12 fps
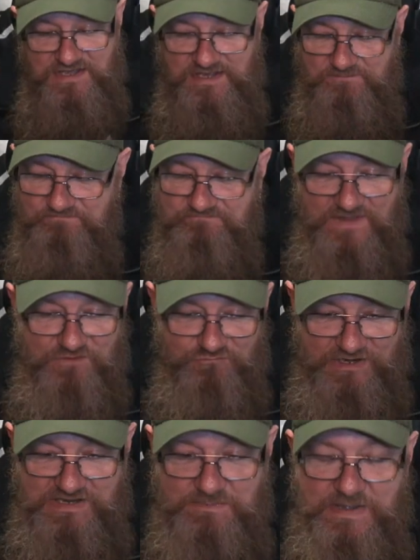yeah,
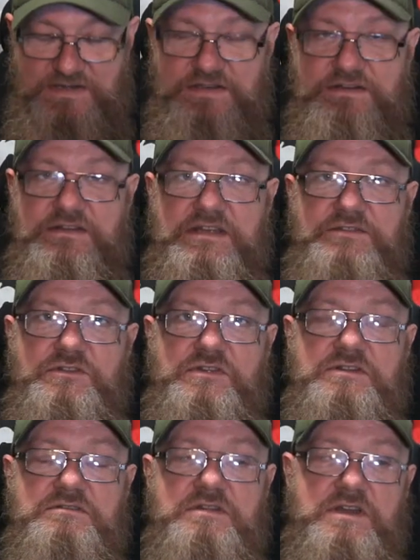recommended. If you
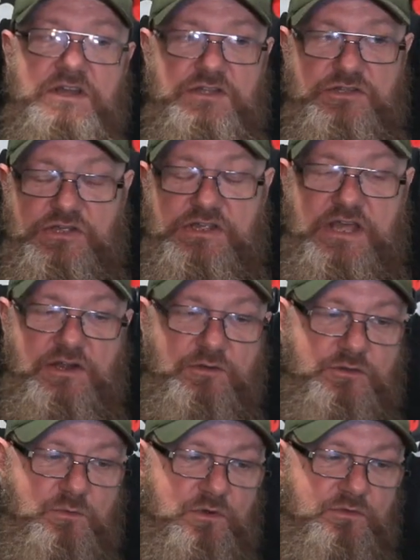can get it
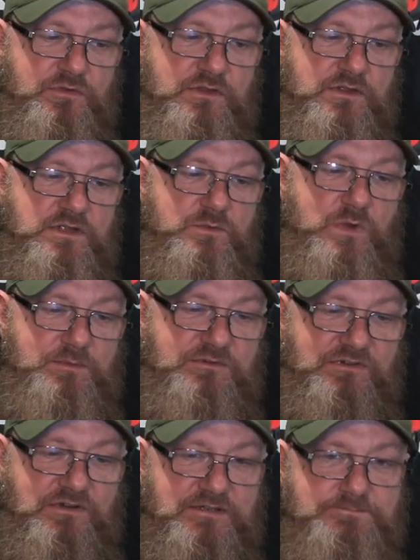on the
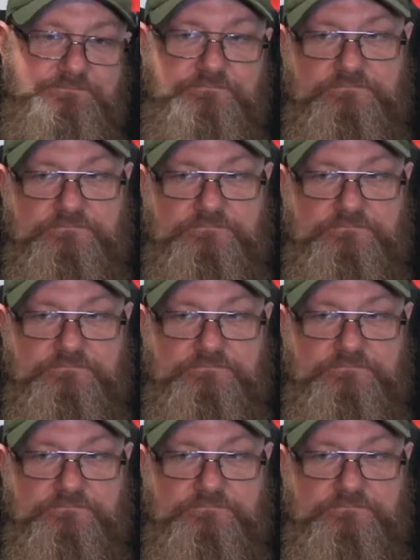website,